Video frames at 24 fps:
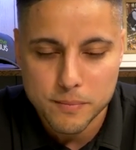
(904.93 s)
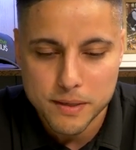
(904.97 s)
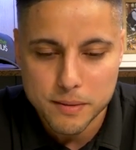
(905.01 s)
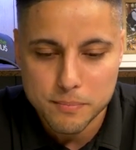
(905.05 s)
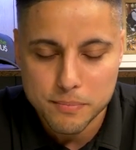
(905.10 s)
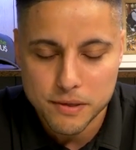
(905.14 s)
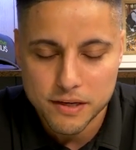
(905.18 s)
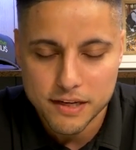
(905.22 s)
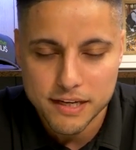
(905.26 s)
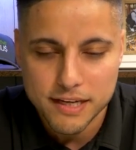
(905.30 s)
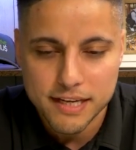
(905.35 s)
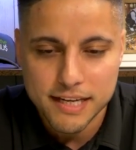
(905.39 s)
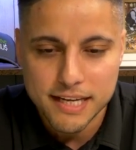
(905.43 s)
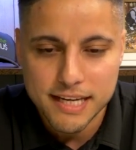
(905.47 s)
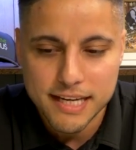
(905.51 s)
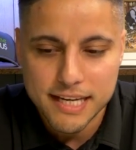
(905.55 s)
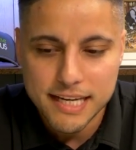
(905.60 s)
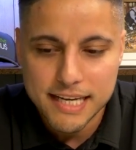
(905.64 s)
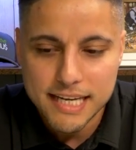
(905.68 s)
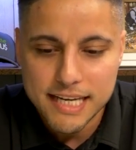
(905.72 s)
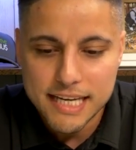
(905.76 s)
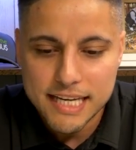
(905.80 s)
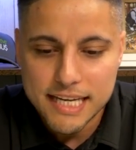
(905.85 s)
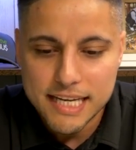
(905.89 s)
But
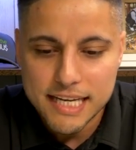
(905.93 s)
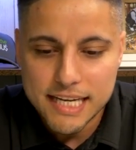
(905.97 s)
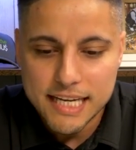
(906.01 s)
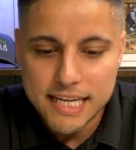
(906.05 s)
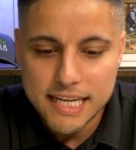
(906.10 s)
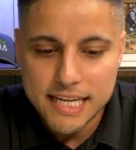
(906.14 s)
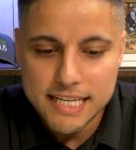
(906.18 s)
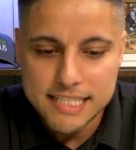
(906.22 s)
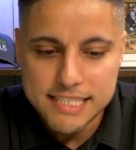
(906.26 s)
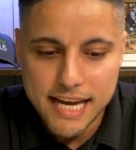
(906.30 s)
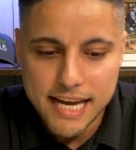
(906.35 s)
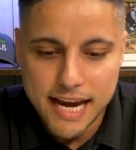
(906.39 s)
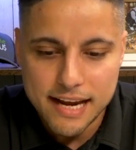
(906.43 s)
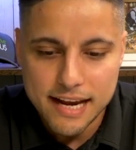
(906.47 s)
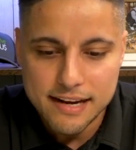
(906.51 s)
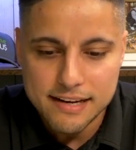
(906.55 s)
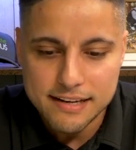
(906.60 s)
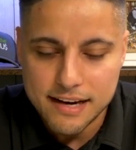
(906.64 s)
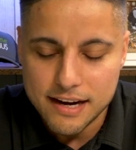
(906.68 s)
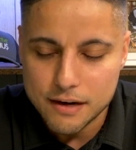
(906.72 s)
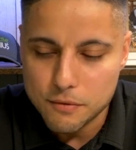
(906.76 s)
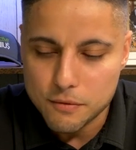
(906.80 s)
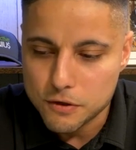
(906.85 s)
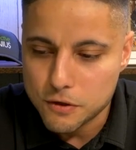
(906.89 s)
his dad and
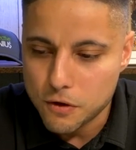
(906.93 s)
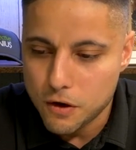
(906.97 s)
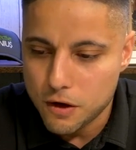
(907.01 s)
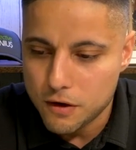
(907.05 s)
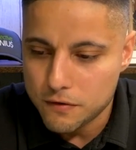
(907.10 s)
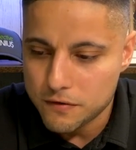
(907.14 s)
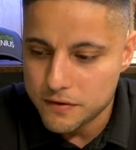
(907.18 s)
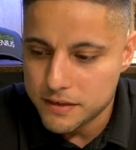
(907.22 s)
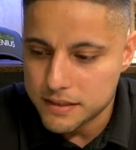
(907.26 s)
I were golfing.